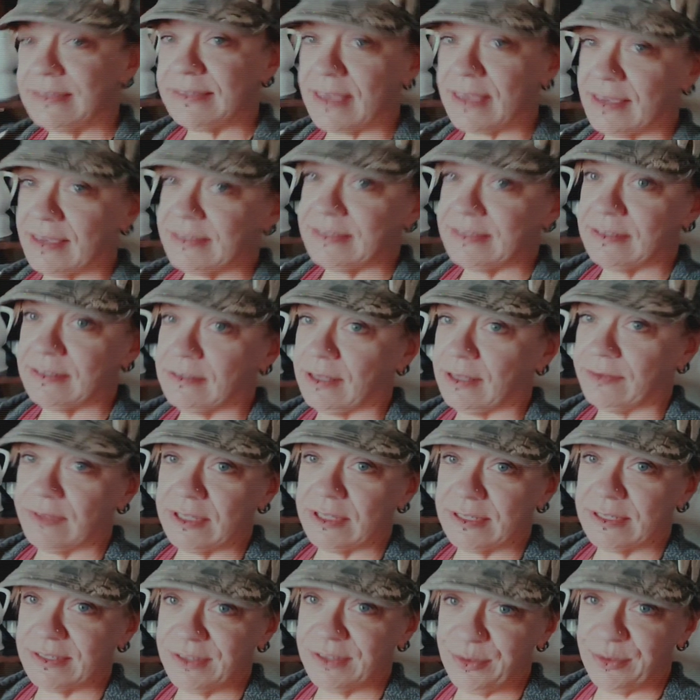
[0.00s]
I still love
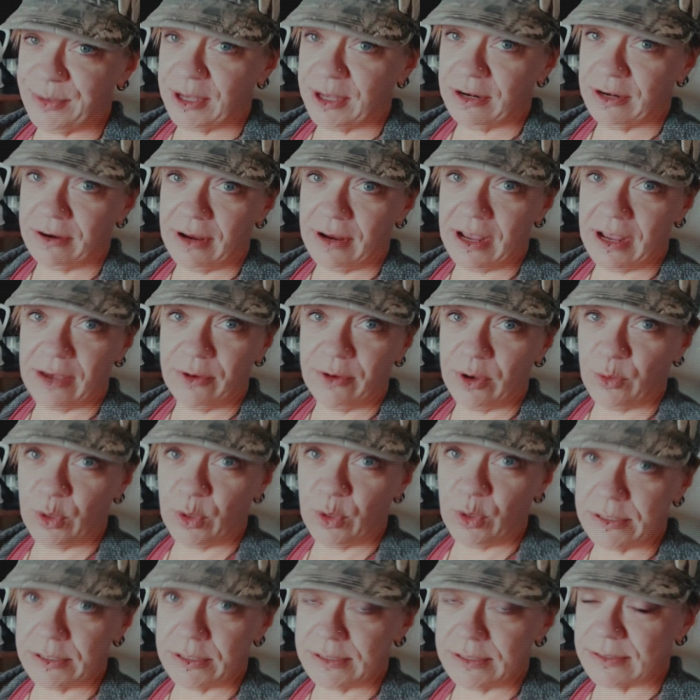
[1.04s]
this, no matter how it
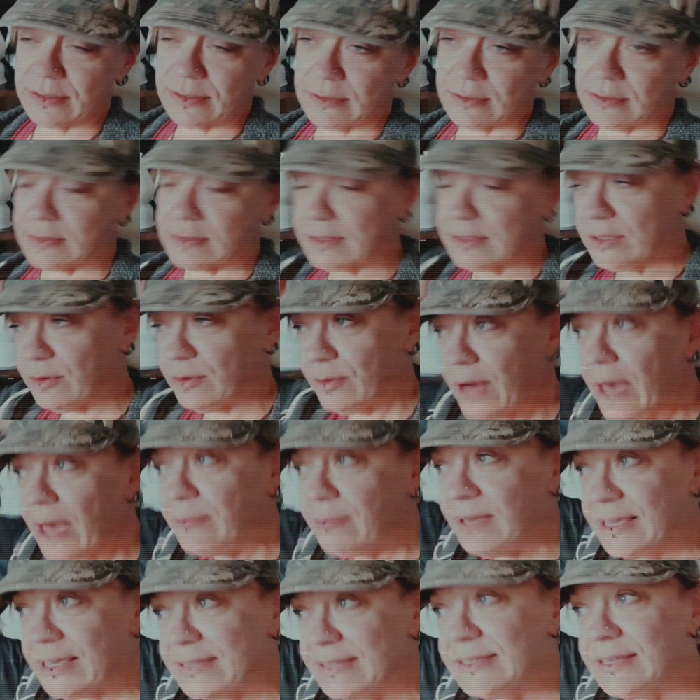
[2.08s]
works. So I'm
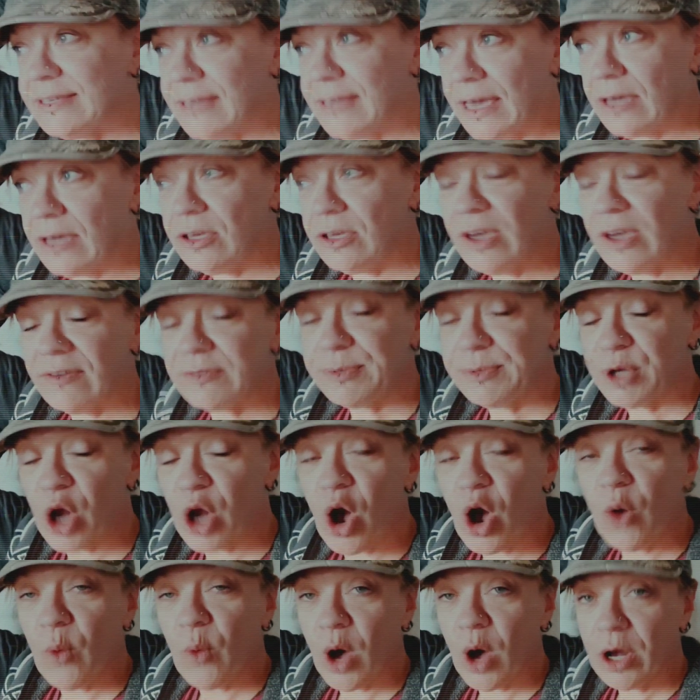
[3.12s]
guessing, yeah, you have to put
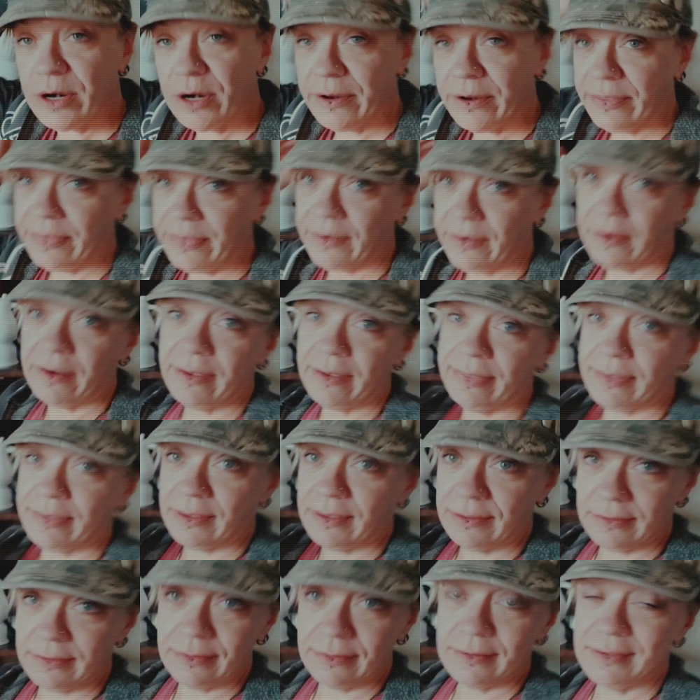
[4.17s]
hot water in there and
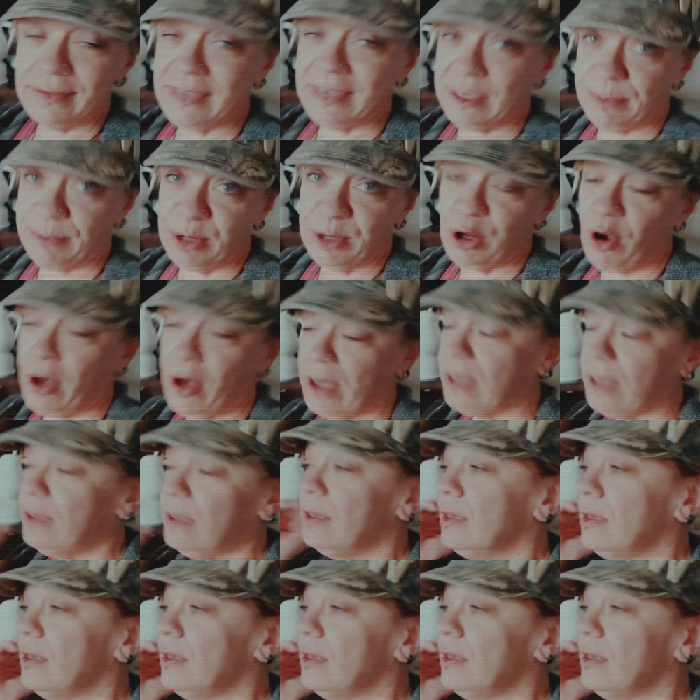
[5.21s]
then keep it hot.